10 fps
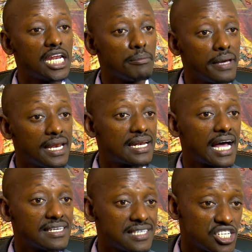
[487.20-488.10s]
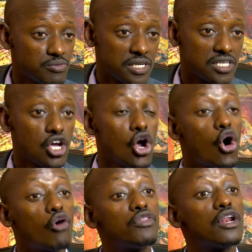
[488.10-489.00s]
independent assessment
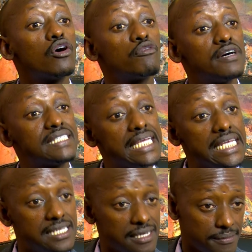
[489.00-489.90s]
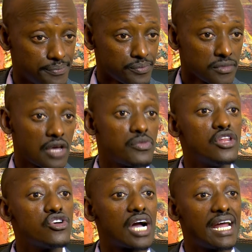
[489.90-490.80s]
of the loan facility.
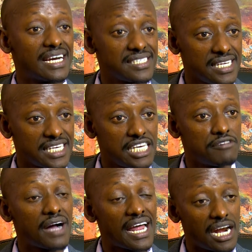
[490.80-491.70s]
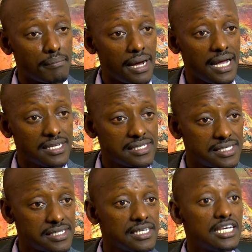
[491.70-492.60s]
Then you can actually give an
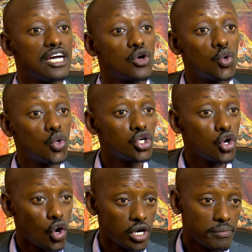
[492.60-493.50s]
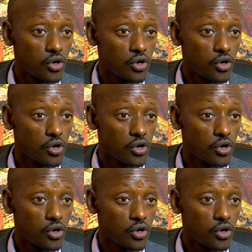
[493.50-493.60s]
unbiased good loan,